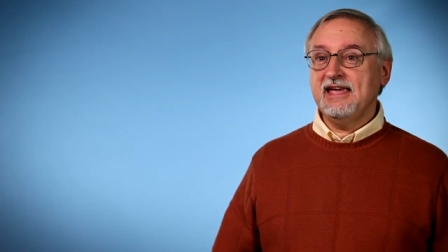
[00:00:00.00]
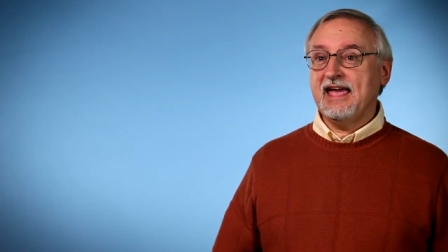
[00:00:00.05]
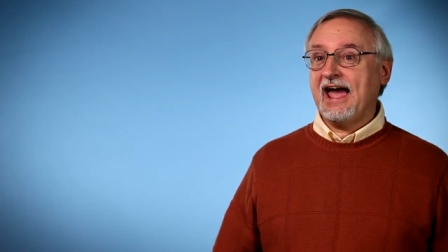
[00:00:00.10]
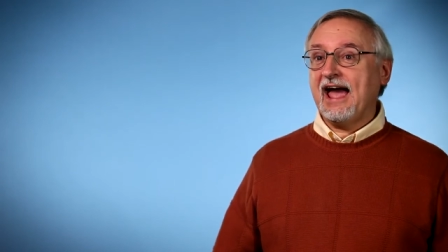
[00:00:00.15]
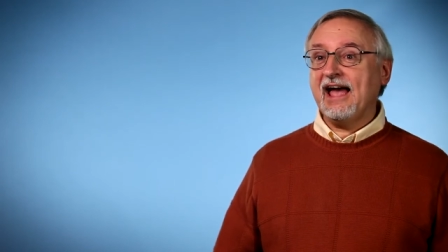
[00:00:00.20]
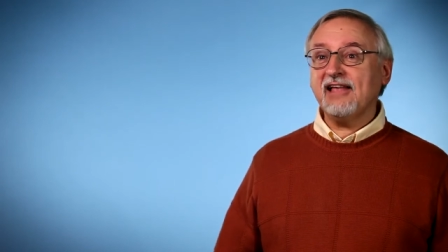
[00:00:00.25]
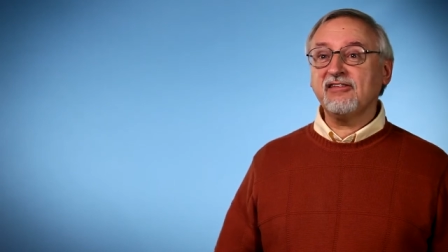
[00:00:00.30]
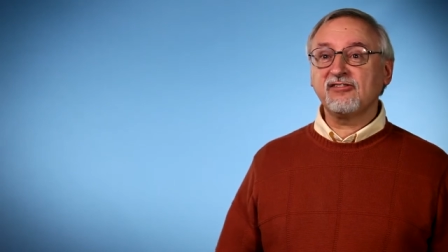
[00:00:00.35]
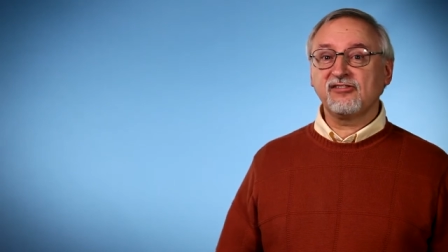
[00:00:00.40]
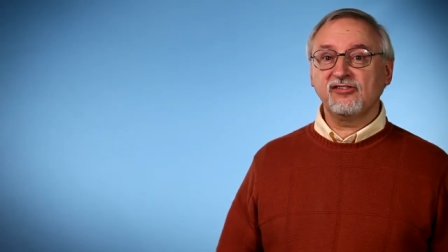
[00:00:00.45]

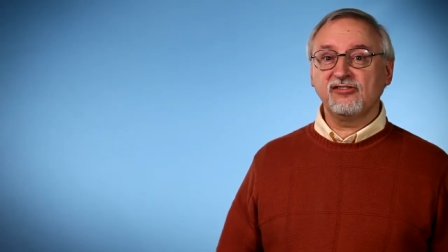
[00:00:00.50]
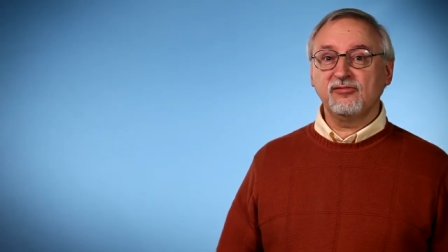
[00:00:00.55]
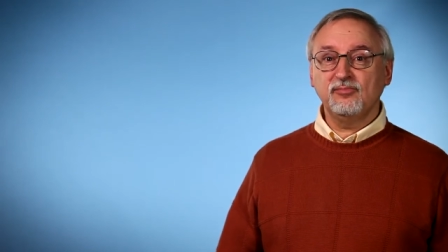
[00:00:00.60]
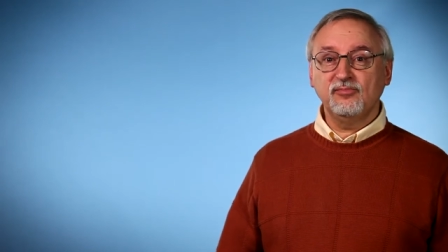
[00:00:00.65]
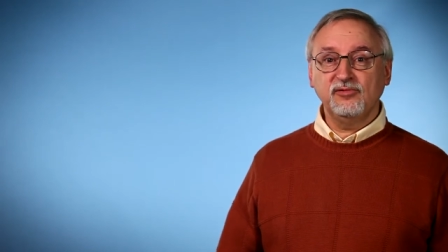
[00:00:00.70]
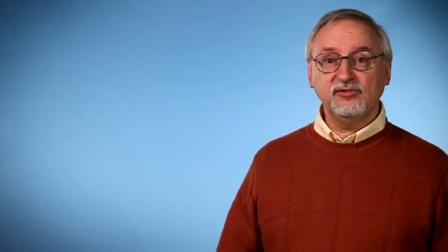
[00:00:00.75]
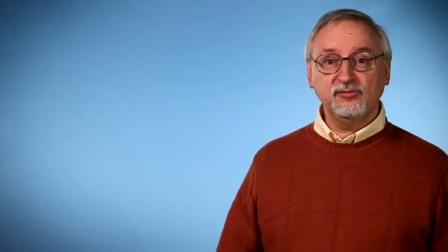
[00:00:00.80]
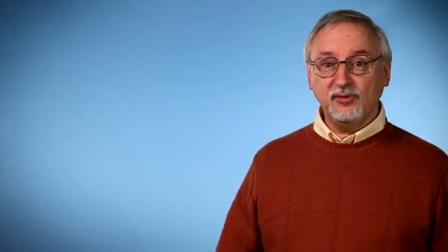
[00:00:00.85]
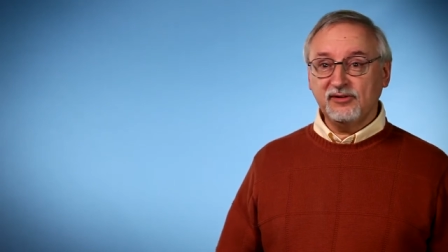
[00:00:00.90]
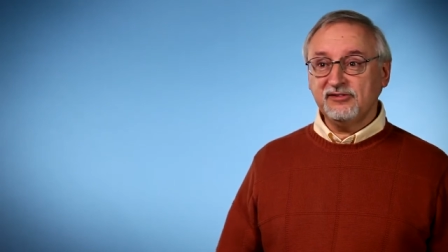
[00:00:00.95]
asks
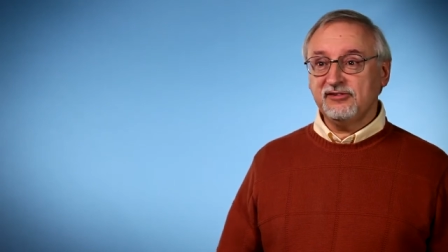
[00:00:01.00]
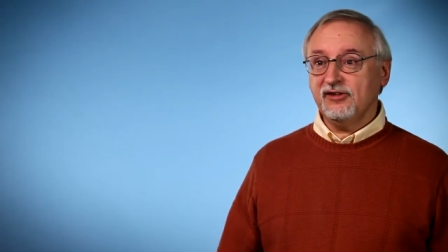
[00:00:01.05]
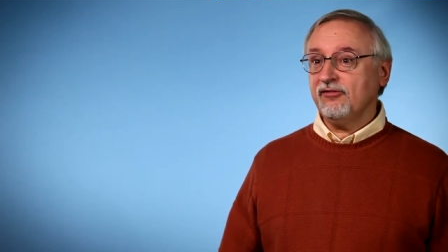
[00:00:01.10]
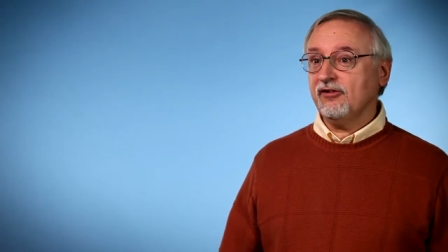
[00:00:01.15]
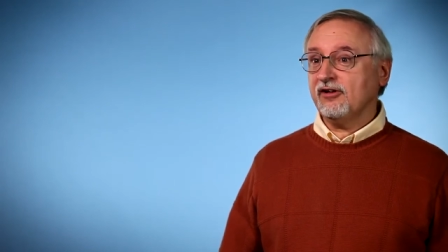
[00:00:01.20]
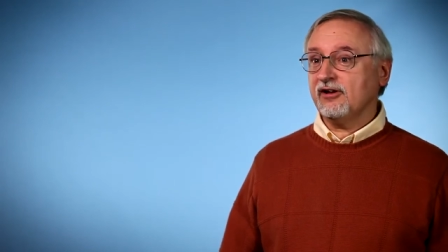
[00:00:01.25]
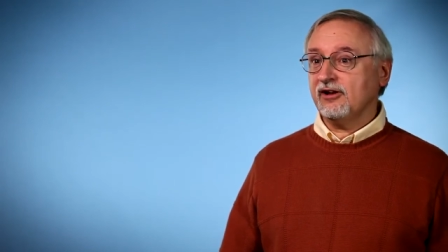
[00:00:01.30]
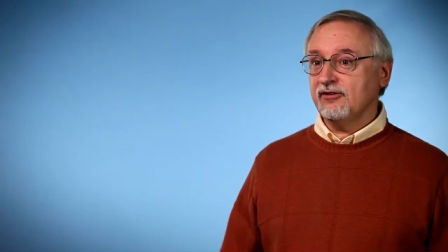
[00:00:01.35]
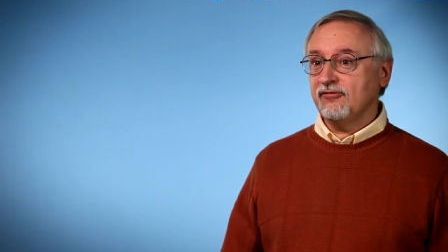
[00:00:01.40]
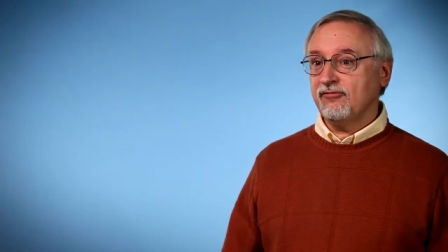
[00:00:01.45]

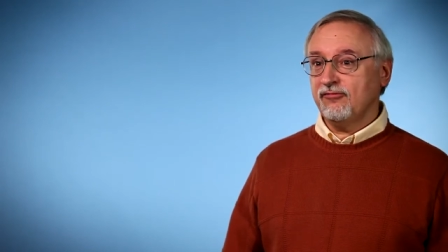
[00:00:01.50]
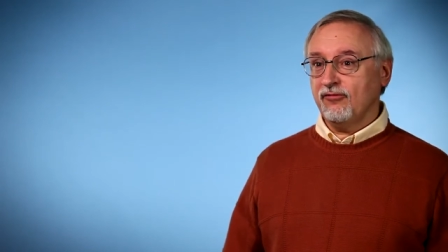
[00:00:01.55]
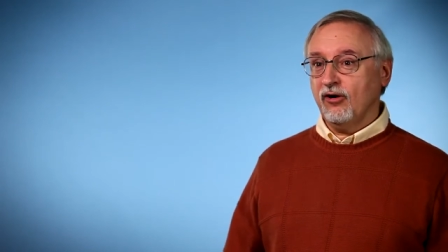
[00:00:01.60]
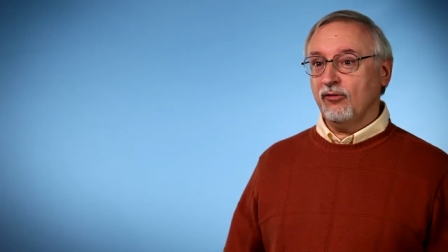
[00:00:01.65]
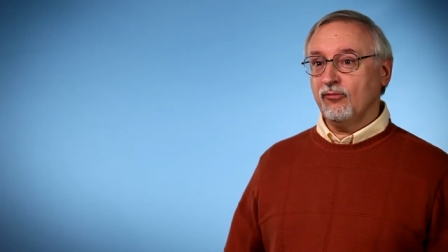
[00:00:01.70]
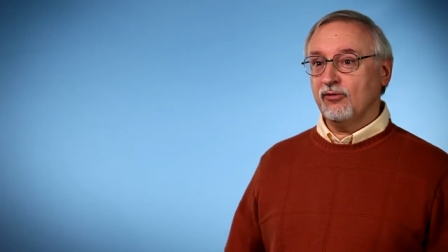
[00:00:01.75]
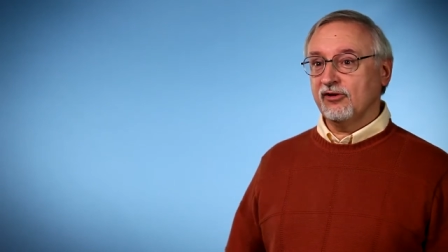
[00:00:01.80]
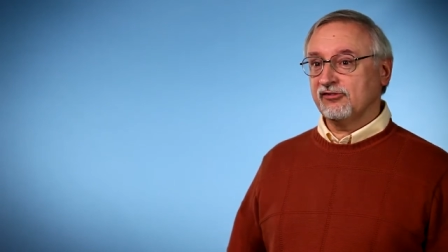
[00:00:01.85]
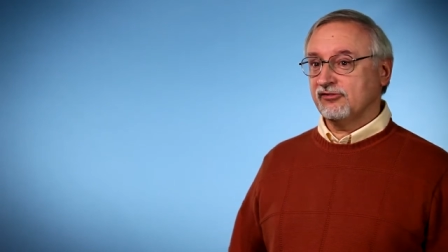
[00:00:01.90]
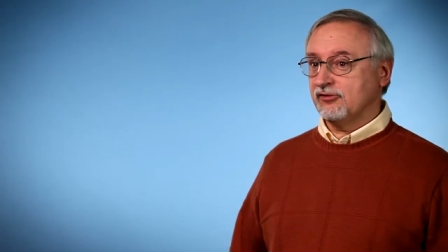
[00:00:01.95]
specifically for
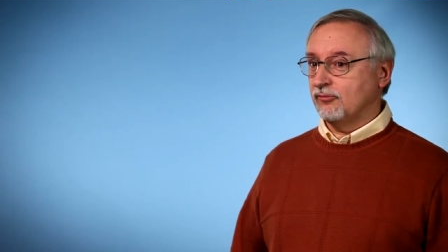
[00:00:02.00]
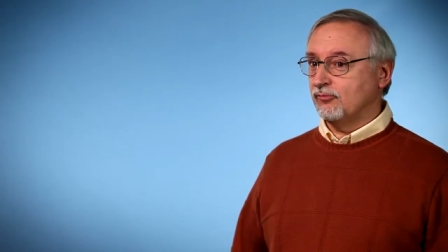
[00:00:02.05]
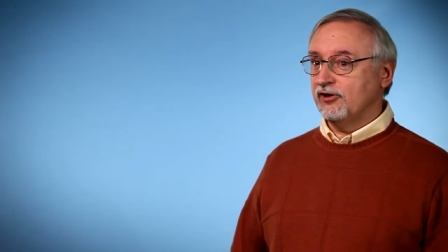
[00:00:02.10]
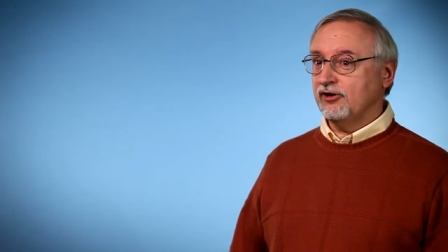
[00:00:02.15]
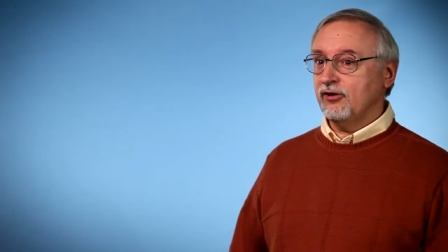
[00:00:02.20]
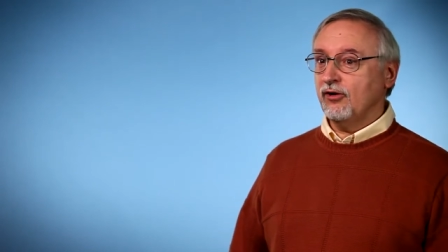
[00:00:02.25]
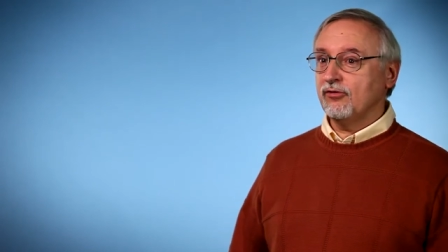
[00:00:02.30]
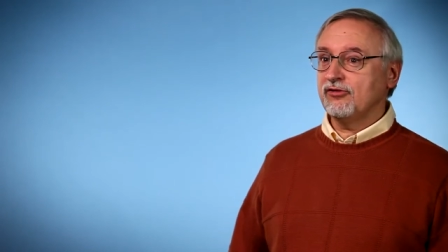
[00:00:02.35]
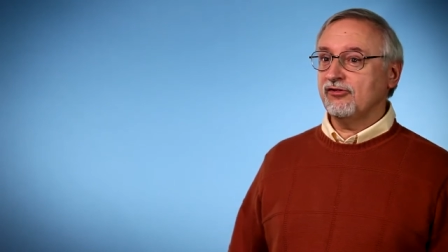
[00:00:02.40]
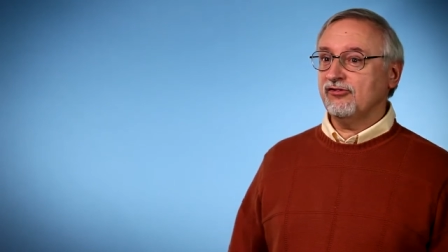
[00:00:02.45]
wisdom. We
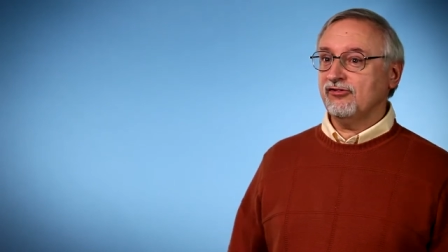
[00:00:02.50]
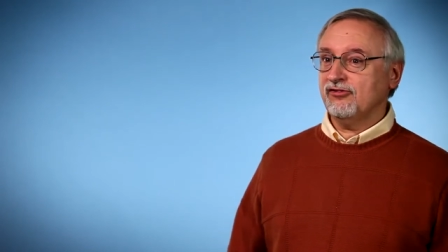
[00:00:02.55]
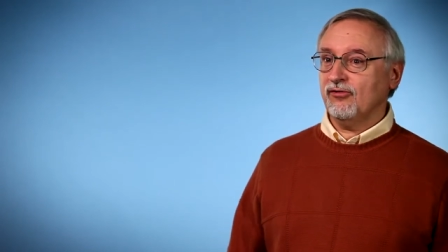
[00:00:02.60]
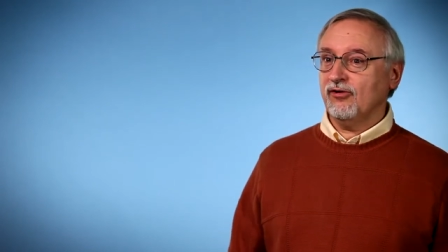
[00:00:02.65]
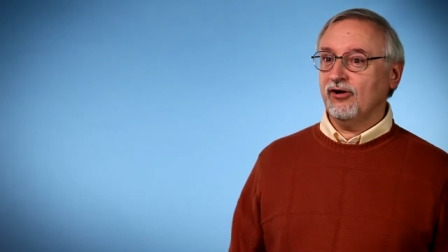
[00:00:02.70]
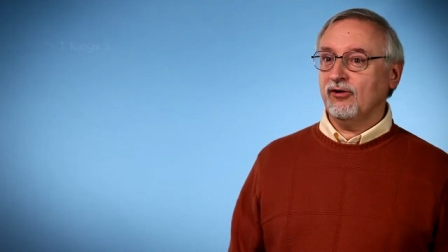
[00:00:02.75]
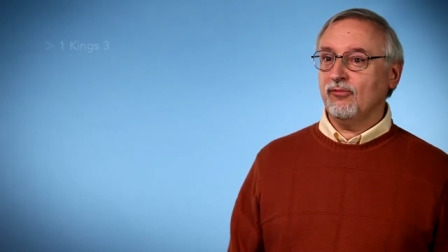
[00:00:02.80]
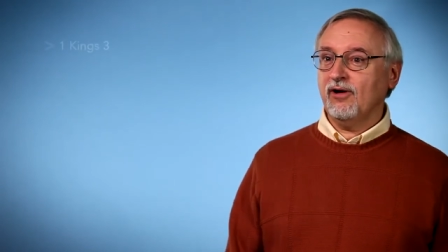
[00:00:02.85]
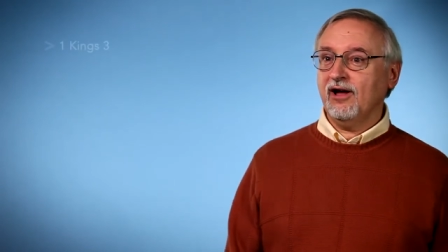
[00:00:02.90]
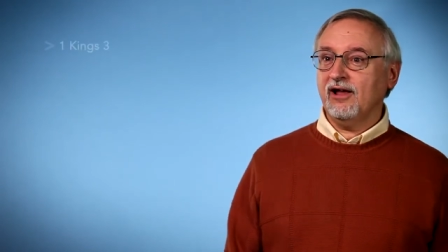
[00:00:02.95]
know the
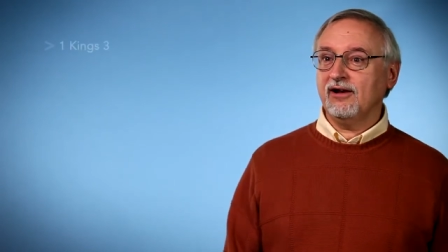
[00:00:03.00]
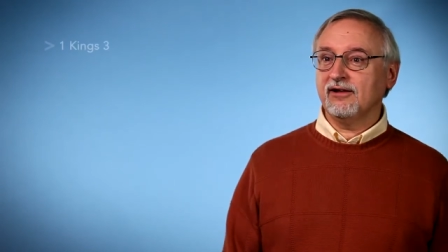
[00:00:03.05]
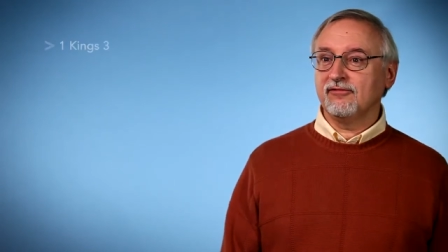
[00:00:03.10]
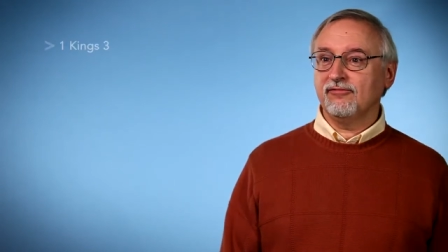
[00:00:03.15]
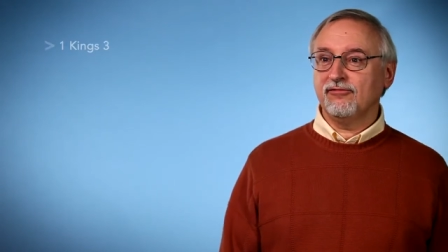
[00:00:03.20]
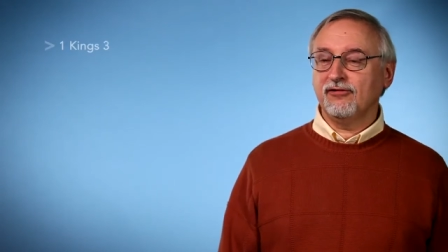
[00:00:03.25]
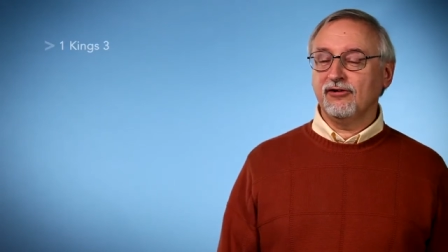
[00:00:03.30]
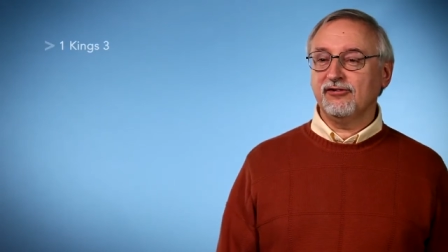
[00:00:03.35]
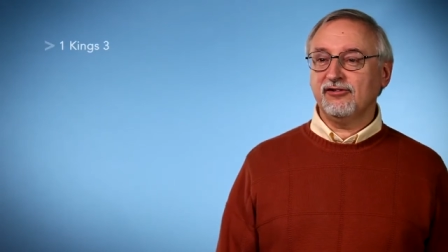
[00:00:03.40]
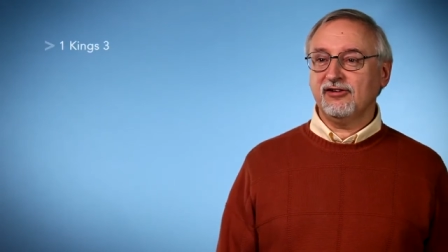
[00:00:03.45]
story well in
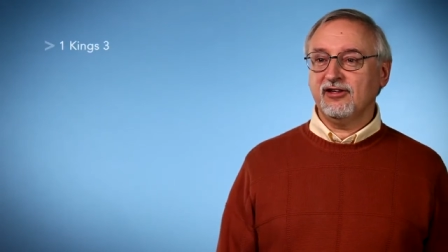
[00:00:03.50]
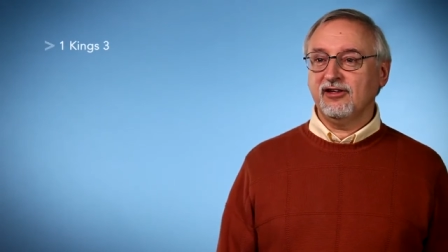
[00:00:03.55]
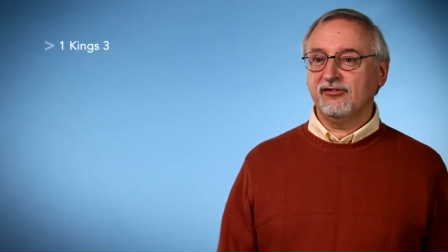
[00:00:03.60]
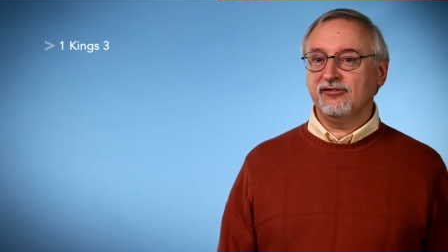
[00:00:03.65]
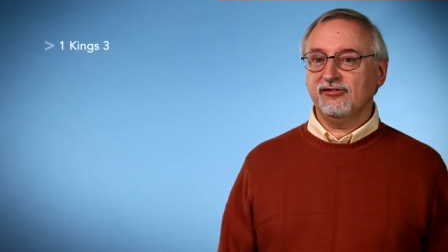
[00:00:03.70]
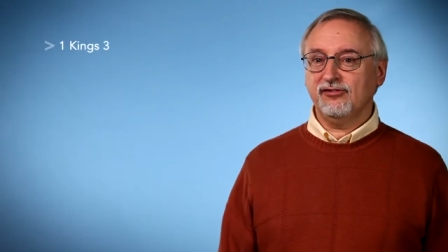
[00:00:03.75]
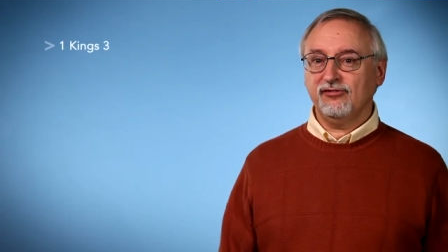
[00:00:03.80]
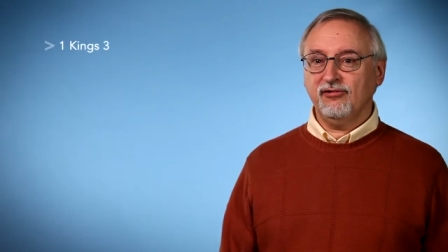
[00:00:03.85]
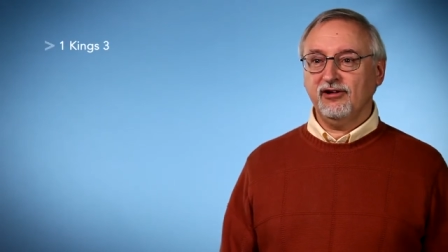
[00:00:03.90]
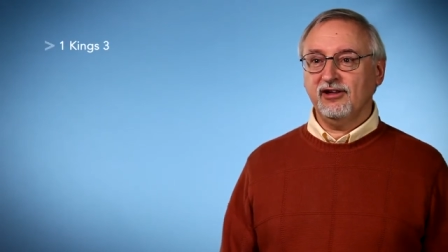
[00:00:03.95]
1
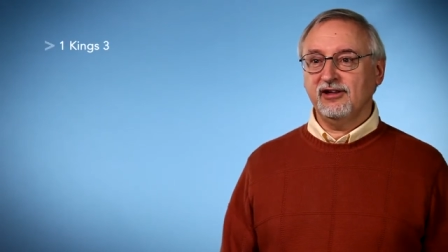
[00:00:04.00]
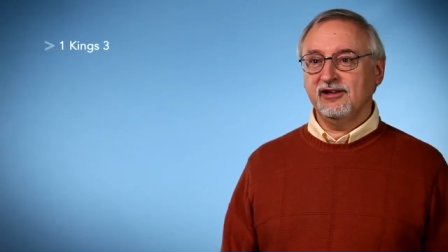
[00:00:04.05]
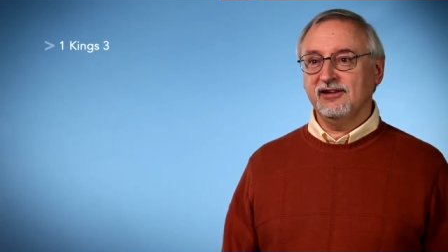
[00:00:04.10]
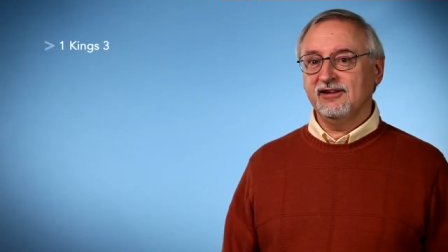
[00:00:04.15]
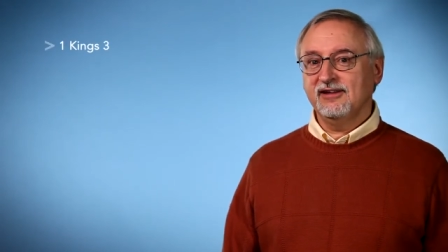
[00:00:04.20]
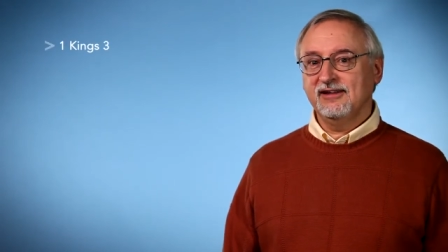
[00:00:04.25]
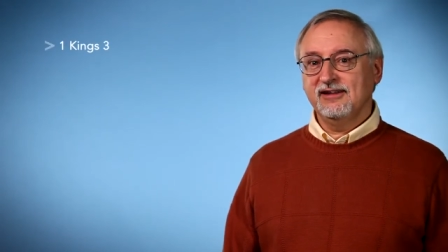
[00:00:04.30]
Kings 3.